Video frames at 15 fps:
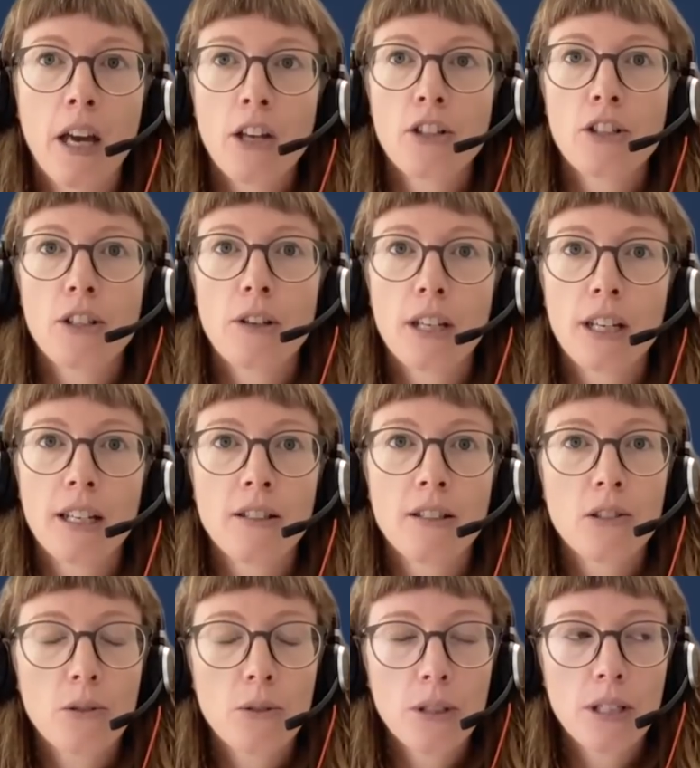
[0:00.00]
So it's
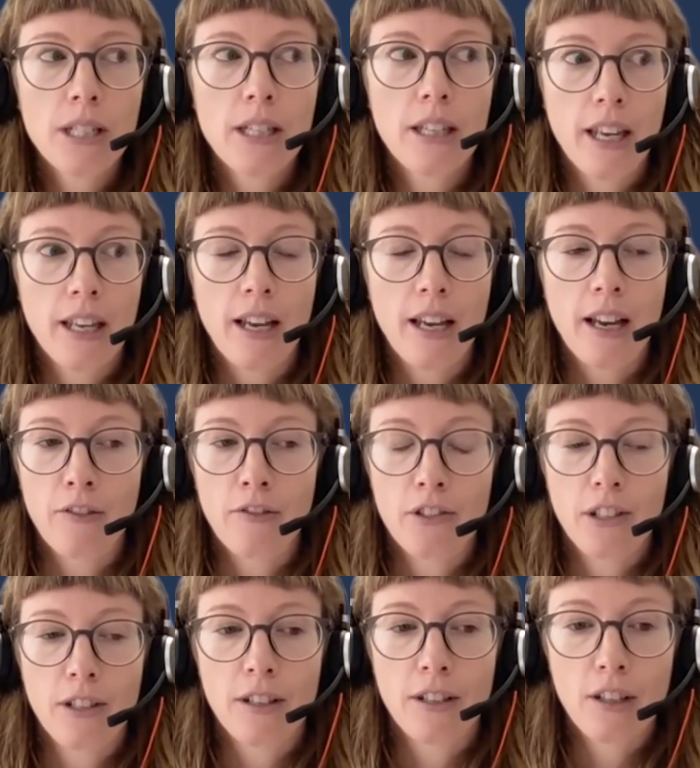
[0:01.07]
good then,
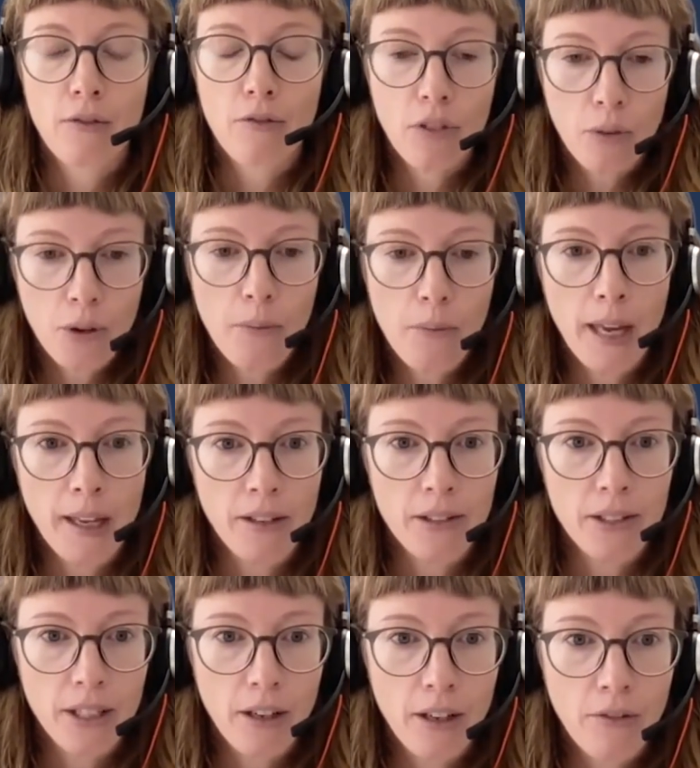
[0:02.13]
after you've thought about
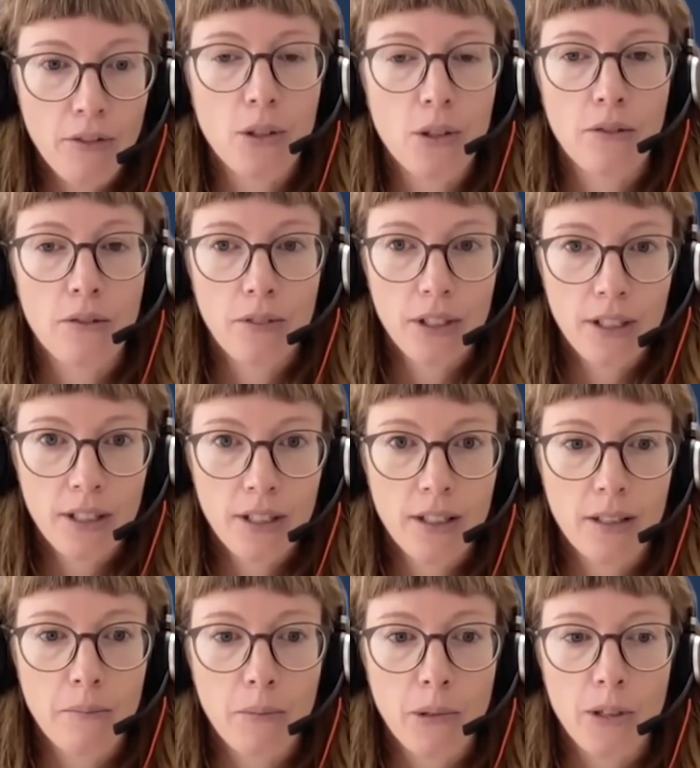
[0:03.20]
yourself and sort of listed
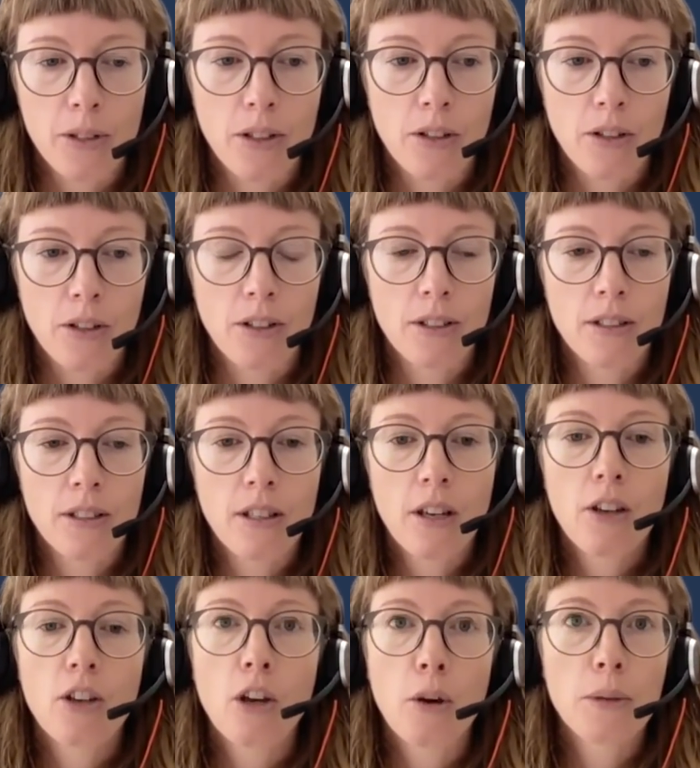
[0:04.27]
some pros and cons,
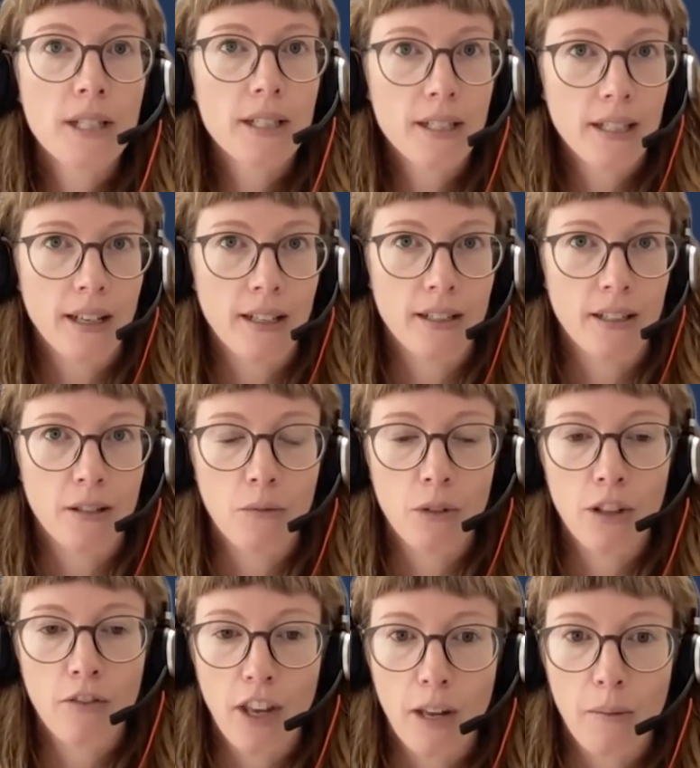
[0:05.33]
go and discuss it
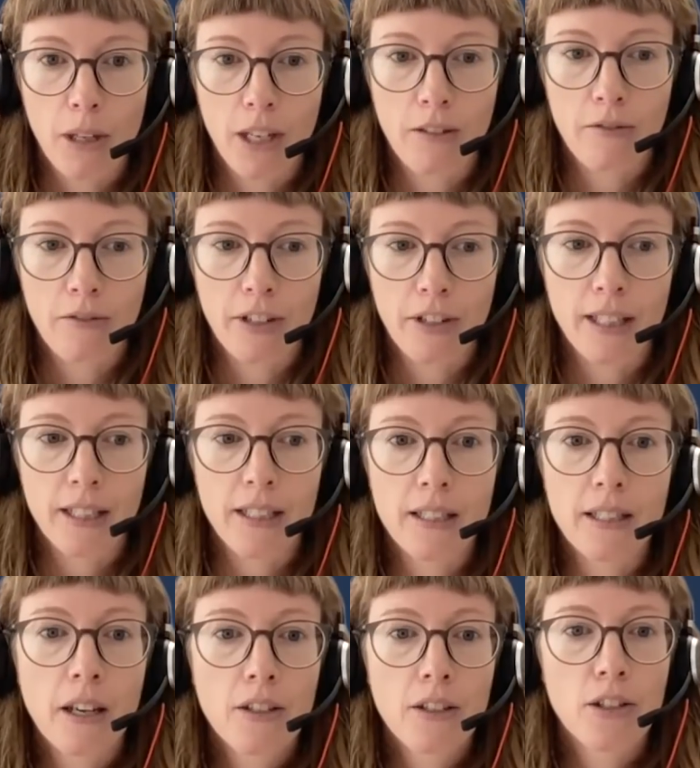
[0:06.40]
with family and
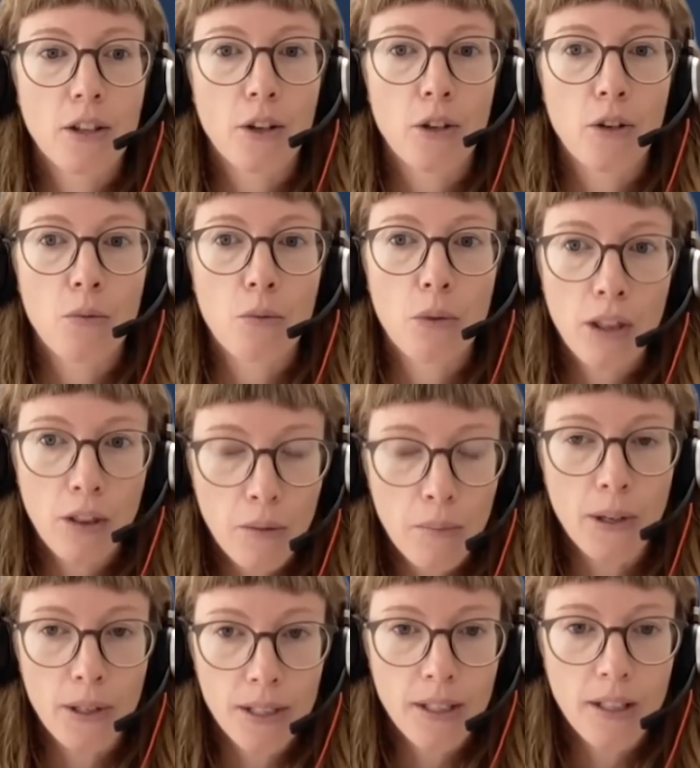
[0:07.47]
friends. So with the
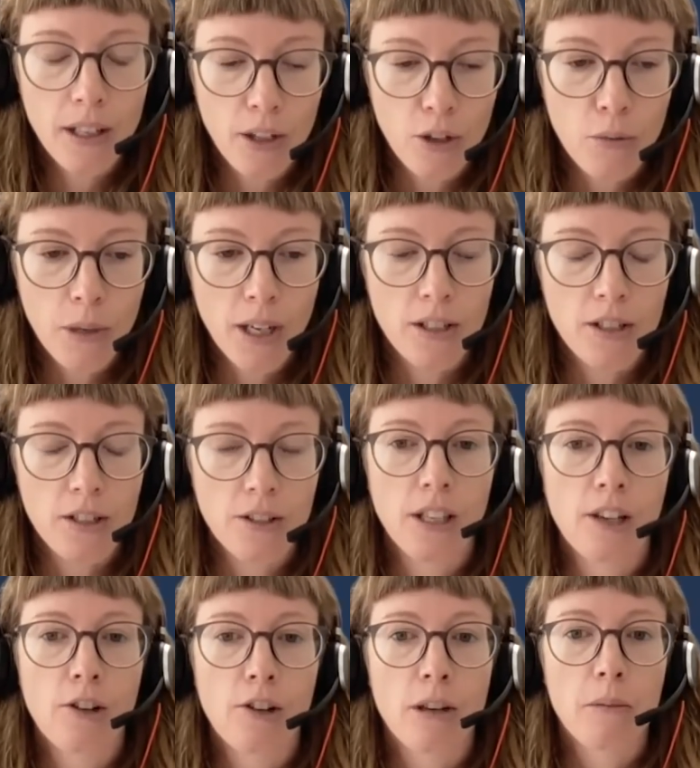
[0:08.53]
person that you'll be entering
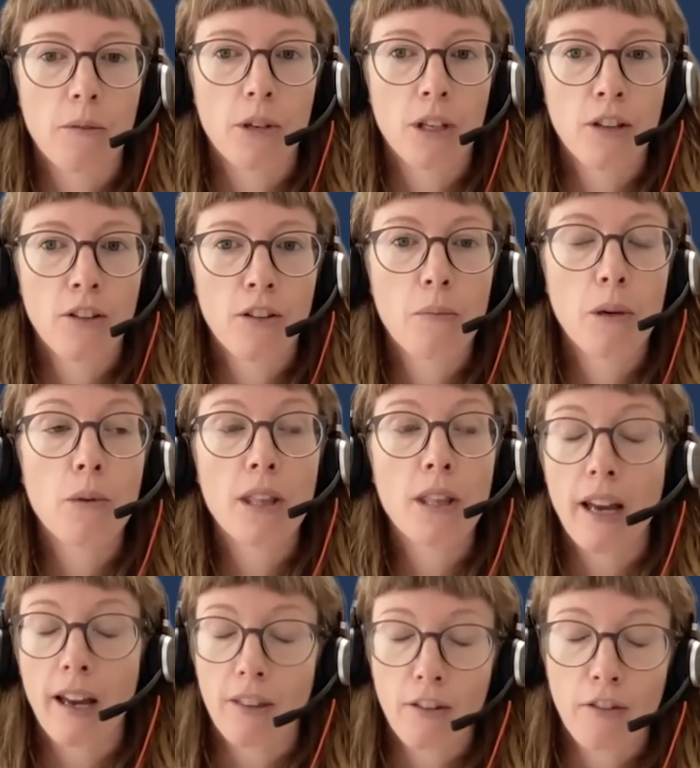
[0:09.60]
the agreement with, but with
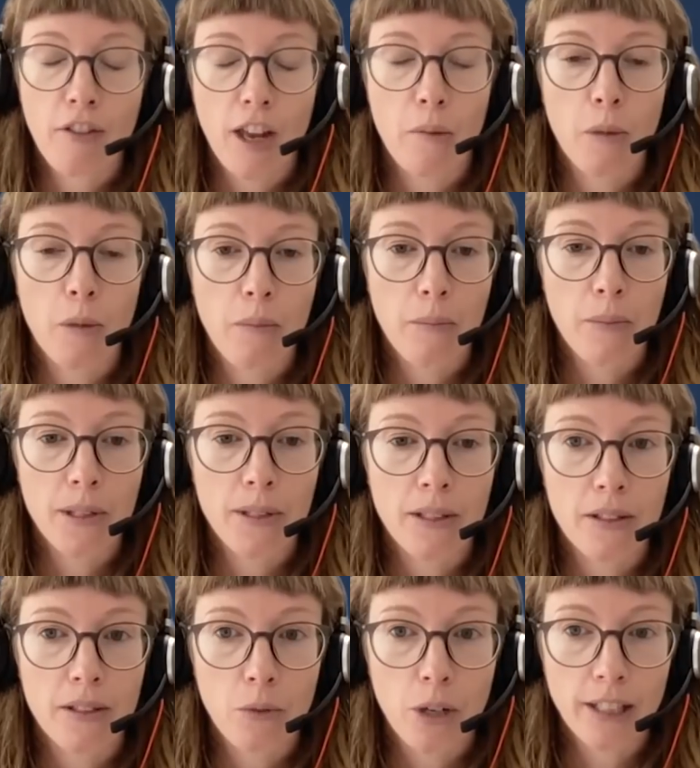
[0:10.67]
other family members
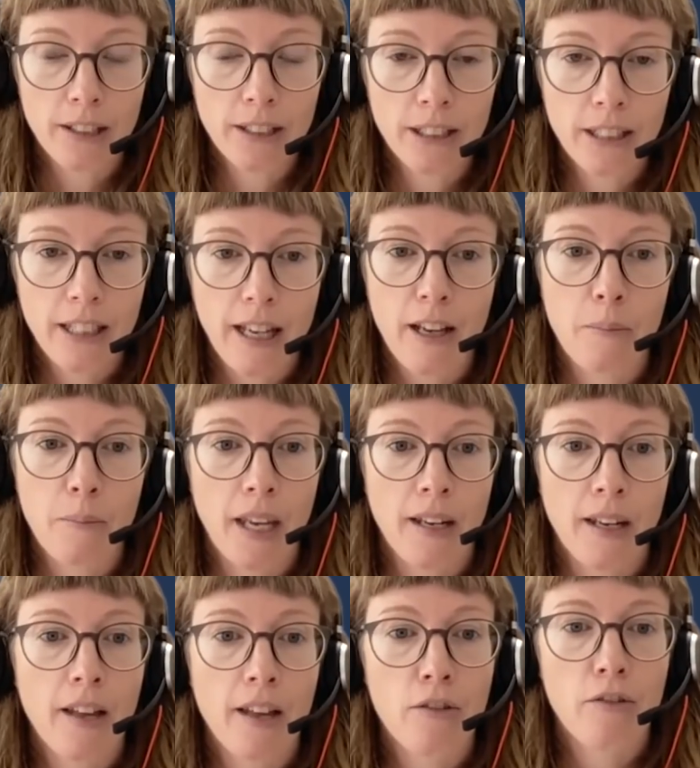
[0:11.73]
as well,
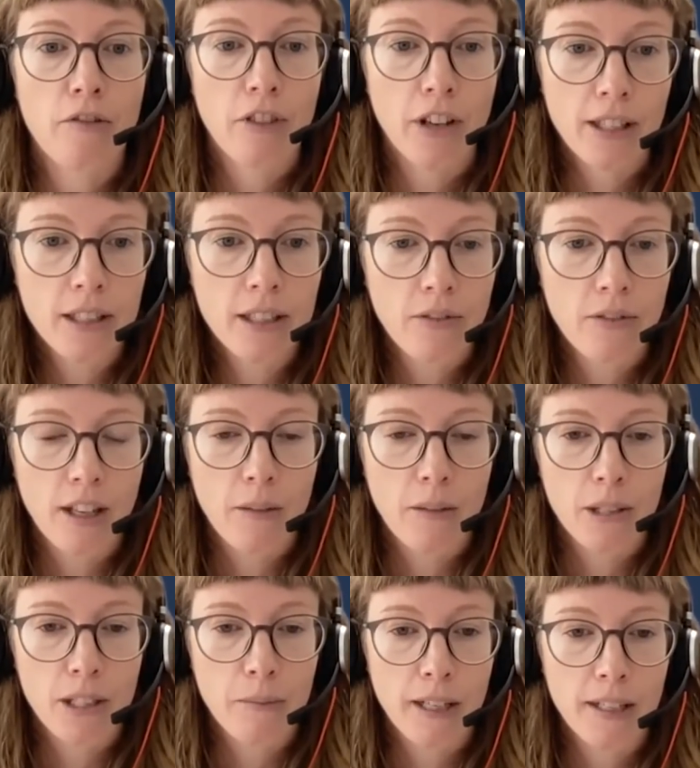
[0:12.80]
and other friends for their
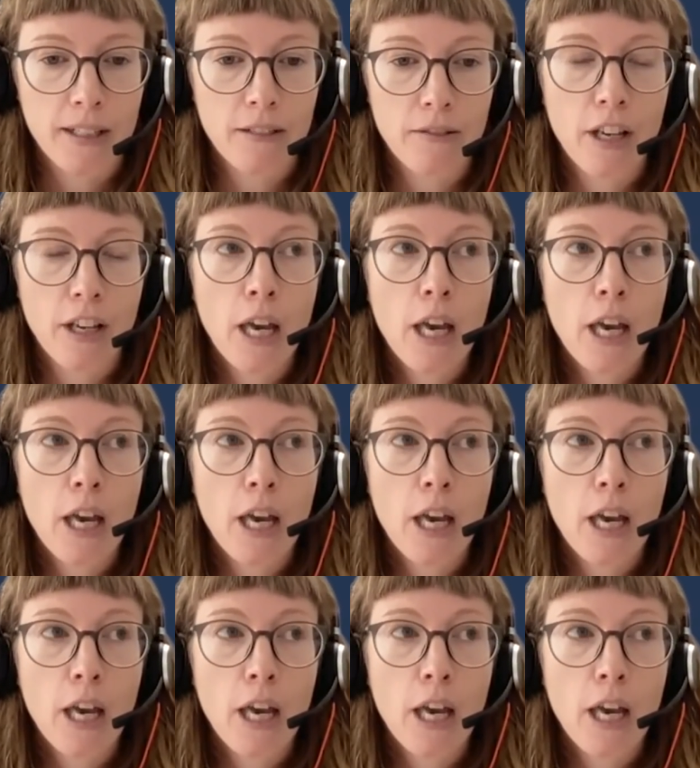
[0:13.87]
perspective.